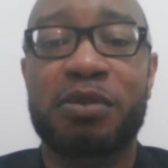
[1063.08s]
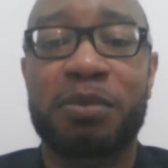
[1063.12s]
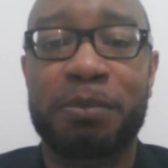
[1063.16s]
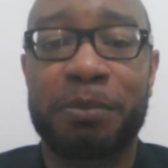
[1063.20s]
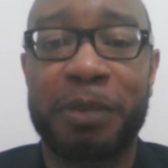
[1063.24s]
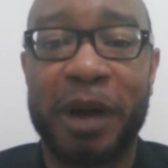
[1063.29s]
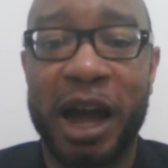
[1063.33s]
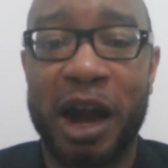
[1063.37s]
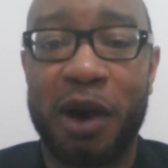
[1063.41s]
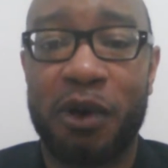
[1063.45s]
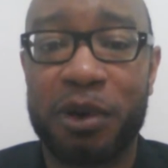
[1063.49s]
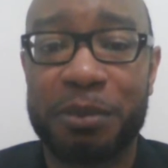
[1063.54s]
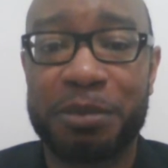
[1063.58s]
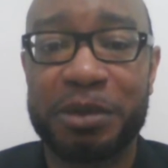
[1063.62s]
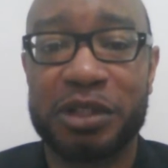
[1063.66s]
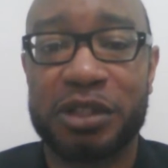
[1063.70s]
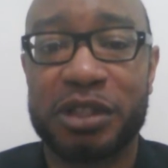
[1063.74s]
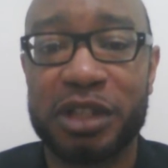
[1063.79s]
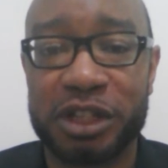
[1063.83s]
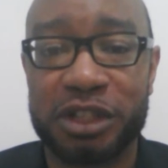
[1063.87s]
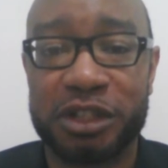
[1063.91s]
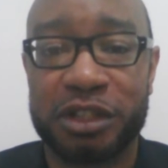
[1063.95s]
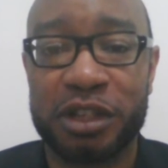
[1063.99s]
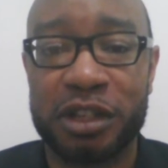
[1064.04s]
Power
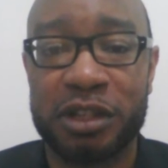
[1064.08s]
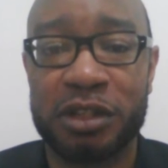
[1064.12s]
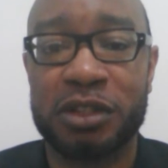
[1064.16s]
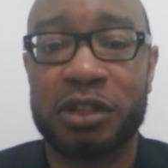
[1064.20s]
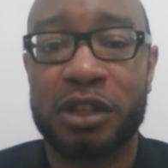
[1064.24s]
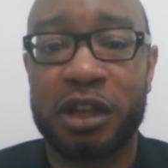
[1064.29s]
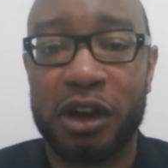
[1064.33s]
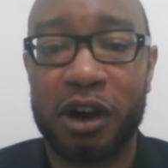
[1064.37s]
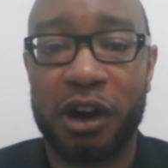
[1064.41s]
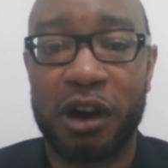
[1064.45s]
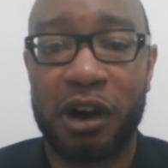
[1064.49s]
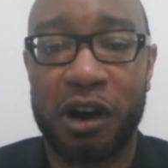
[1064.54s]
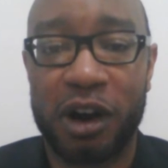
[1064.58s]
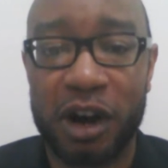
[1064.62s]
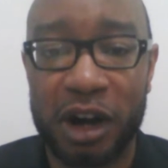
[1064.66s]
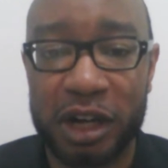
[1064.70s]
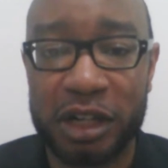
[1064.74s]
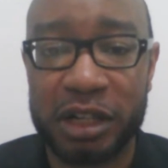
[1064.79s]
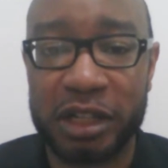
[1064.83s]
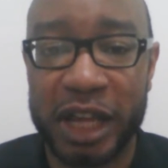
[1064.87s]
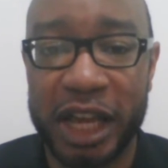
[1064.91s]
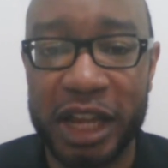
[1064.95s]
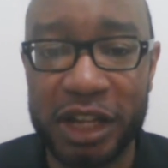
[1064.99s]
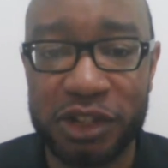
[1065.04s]
positions are
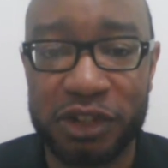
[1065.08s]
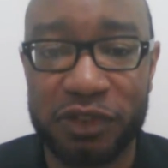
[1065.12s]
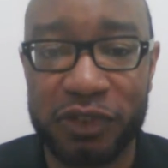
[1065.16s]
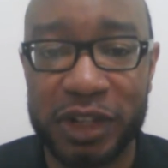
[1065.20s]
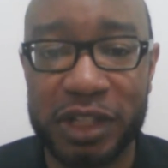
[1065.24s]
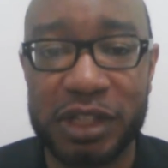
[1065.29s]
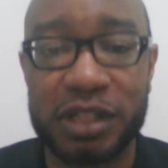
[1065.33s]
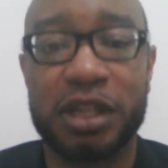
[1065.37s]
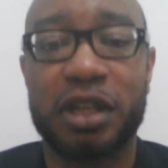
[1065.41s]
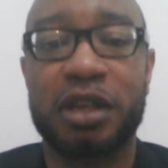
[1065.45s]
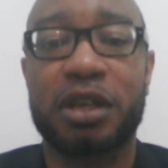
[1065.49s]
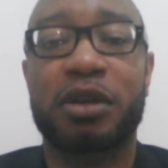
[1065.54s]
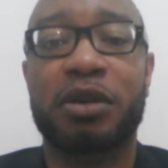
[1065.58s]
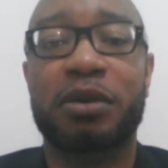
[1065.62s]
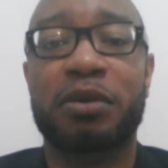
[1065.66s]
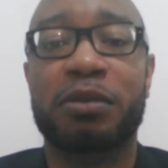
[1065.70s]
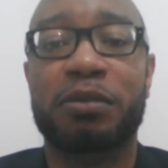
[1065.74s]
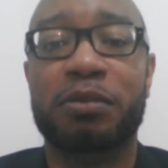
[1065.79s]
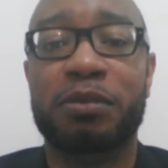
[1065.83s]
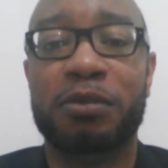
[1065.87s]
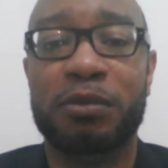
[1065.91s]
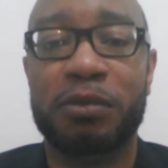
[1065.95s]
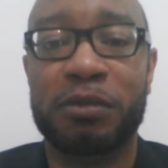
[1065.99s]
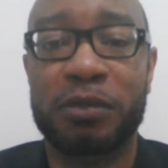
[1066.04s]
dangerous.
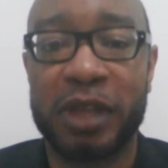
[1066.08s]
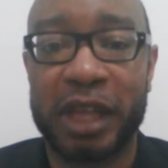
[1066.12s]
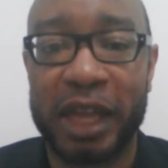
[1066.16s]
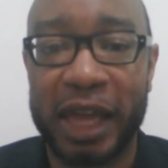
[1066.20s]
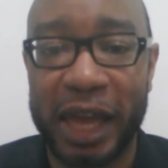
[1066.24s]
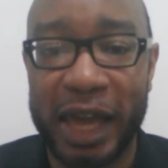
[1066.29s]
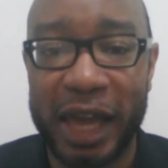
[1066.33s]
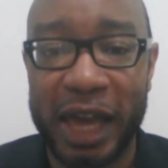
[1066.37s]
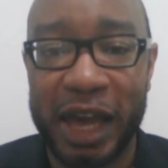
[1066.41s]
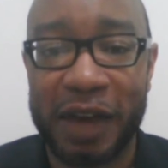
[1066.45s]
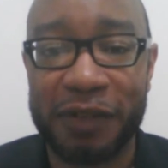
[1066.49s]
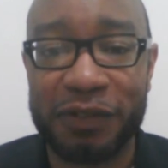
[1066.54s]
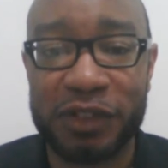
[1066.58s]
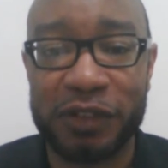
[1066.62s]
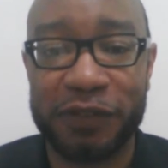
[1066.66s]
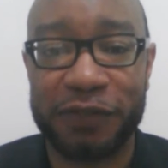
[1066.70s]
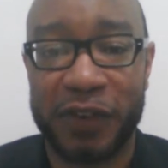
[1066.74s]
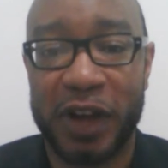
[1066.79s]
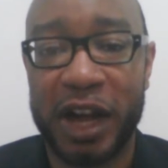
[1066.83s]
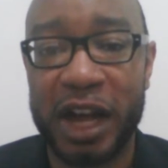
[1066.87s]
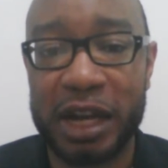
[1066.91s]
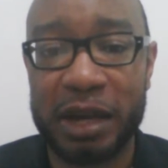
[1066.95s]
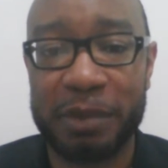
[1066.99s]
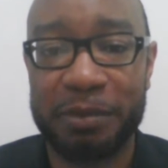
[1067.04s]
You have to
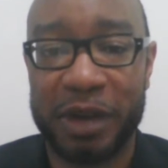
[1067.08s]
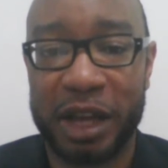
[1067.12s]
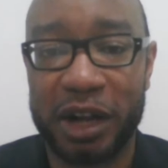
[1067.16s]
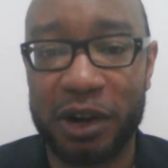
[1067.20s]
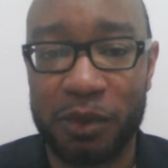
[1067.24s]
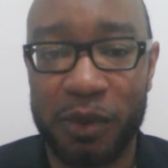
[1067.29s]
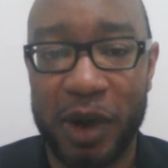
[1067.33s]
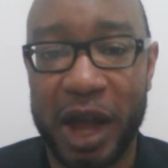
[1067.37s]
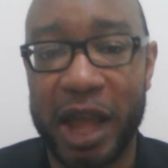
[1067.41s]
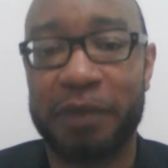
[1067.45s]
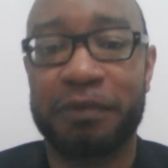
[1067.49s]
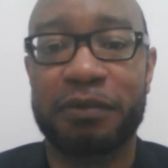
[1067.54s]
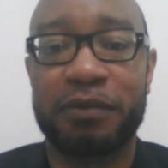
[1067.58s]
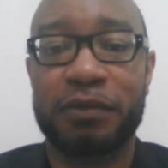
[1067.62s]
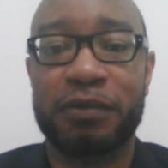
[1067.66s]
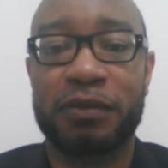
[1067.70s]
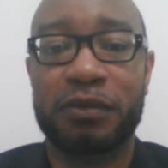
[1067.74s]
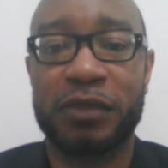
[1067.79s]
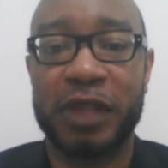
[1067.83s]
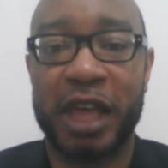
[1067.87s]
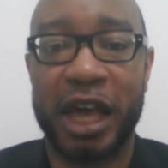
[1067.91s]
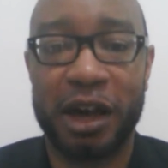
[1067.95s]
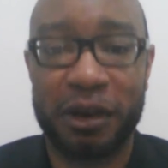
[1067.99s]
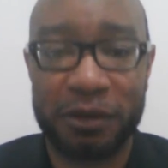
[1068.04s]
find a better way.
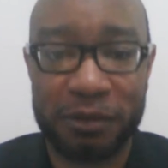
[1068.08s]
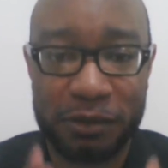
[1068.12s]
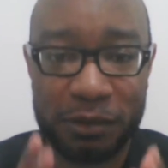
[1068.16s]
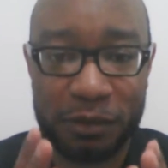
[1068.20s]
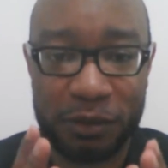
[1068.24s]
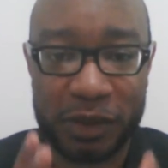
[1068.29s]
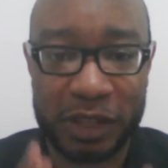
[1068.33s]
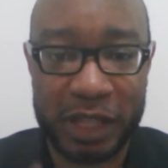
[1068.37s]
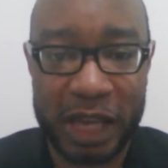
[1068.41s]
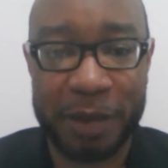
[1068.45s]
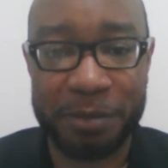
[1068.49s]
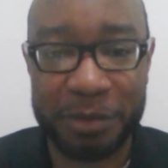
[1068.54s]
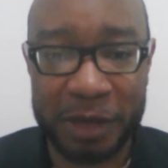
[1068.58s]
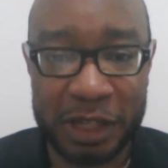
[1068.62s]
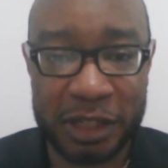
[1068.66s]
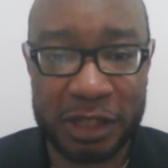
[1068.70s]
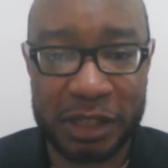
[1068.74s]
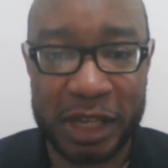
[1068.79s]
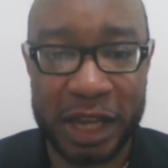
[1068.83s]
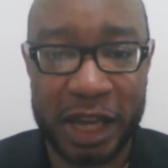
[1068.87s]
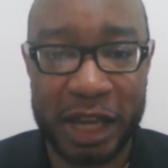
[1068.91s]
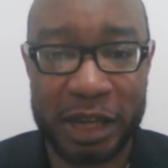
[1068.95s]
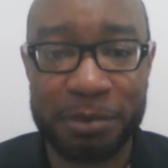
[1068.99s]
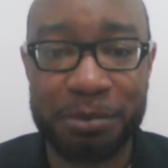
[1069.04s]
Now, with that being
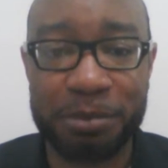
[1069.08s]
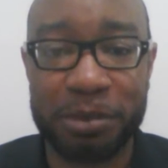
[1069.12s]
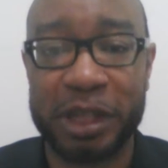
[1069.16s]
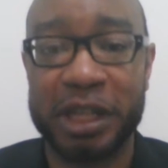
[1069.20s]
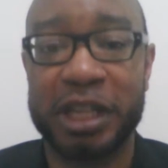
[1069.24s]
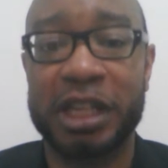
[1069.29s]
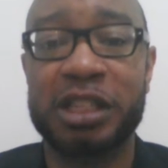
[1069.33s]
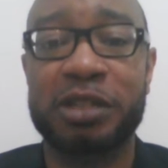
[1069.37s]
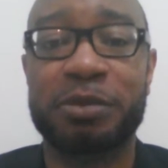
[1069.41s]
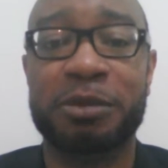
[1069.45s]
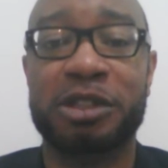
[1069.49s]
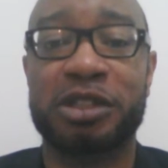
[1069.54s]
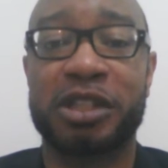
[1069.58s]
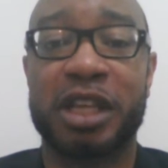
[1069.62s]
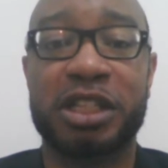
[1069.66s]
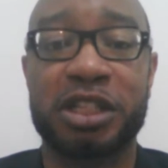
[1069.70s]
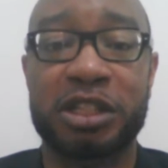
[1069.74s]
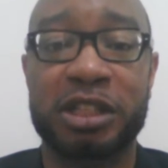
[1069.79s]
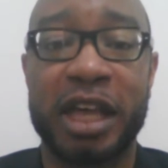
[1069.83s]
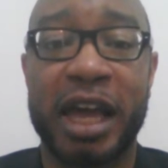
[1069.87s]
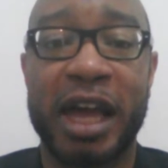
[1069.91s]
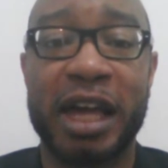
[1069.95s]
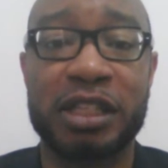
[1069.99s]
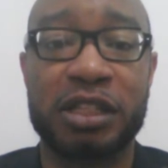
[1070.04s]
said, please, Ms.
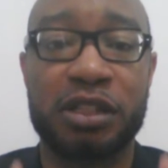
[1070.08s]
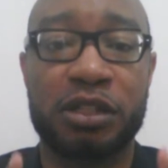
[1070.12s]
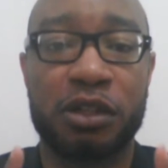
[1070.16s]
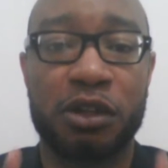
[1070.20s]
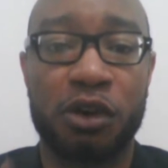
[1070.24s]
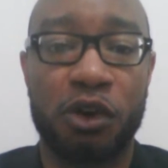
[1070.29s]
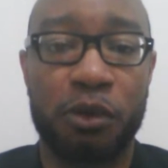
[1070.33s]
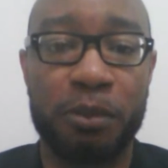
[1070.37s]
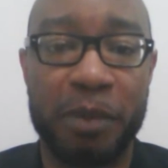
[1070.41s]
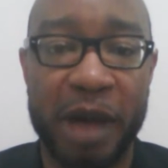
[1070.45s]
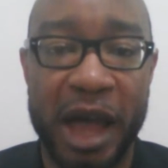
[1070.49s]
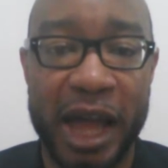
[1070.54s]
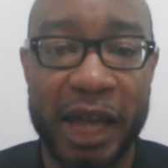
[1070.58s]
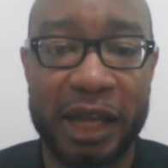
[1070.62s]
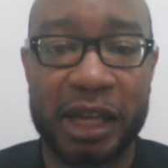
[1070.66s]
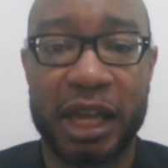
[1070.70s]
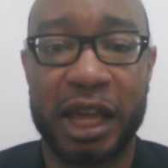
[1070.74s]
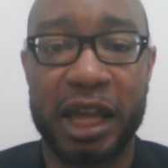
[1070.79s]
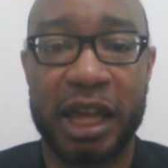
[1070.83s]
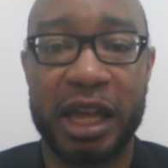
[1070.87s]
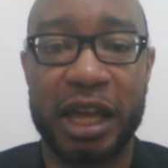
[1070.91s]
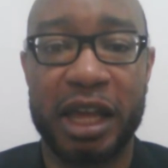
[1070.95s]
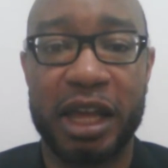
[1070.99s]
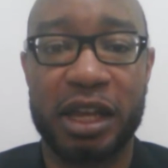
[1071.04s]
Stacey Dash, go back
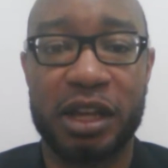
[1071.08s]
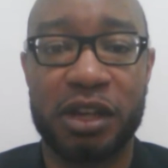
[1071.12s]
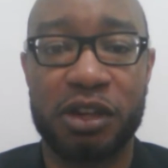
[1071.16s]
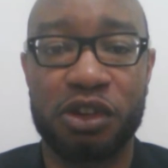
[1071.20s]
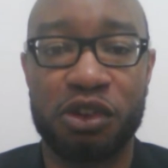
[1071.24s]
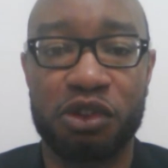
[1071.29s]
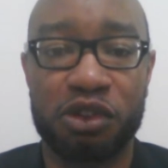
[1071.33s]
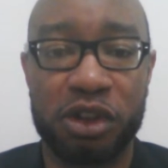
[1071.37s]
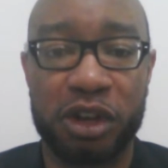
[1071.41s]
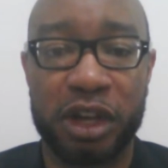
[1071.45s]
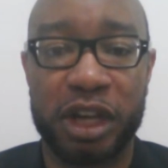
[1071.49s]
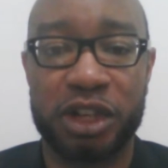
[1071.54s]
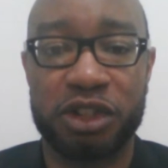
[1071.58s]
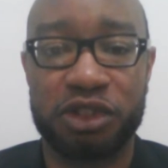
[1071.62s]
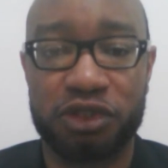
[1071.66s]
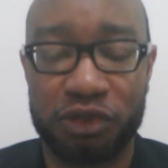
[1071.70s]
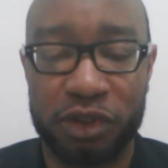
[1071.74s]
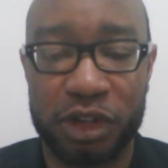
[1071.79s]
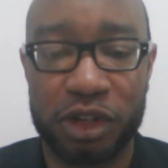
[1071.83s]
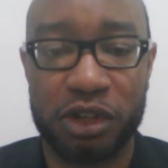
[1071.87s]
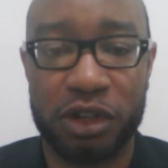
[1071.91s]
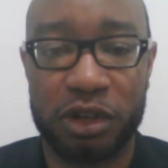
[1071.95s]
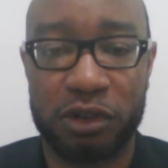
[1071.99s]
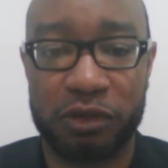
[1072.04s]
and do your
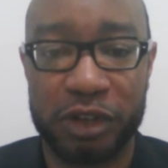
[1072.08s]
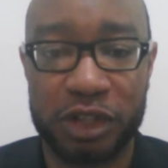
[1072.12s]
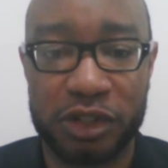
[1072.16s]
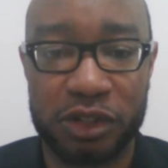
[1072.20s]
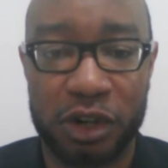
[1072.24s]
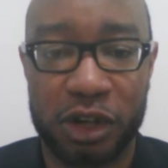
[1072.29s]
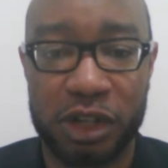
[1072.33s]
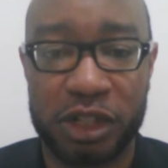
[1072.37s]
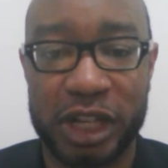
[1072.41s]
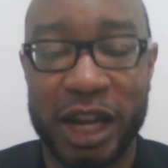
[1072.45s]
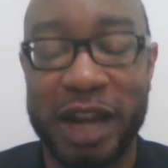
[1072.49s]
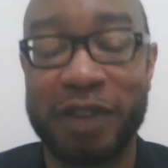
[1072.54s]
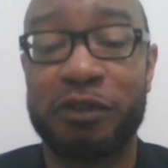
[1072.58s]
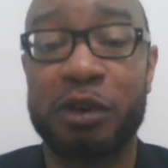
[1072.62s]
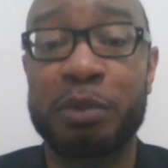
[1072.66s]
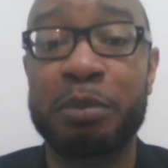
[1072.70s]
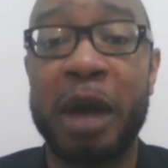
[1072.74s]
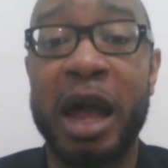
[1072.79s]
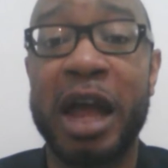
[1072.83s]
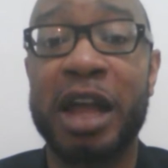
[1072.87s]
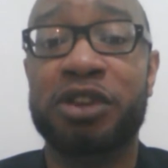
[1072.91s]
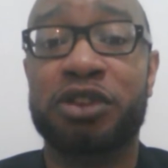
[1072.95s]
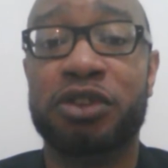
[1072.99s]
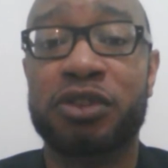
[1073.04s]
history, do your research, and
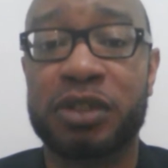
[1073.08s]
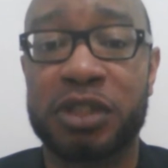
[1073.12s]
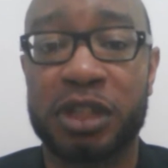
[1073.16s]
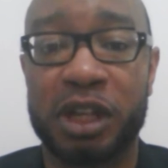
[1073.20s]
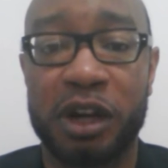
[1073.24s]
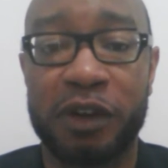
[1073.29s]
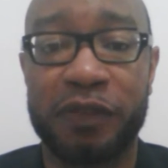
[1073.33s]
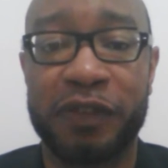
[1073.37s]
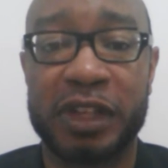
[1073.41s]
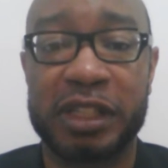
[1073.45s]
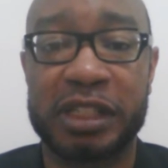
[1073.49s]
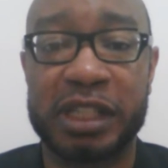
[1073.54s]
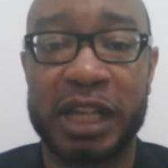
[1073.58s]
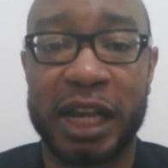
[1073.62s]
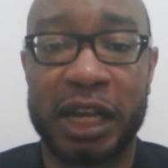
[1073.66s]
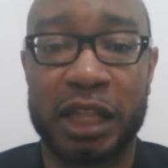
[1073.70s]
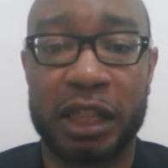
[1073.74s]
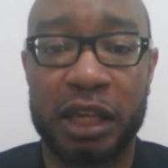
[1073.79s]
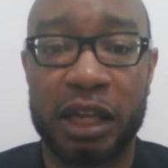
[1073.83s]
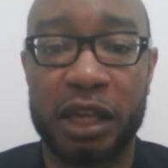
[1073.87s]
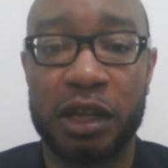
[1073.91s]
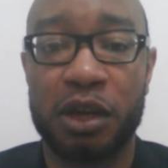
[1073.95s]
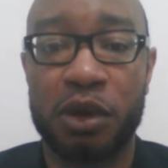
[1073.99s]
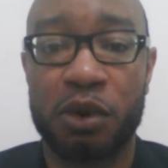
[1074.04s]
remind yourself
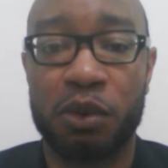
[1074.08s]
exactly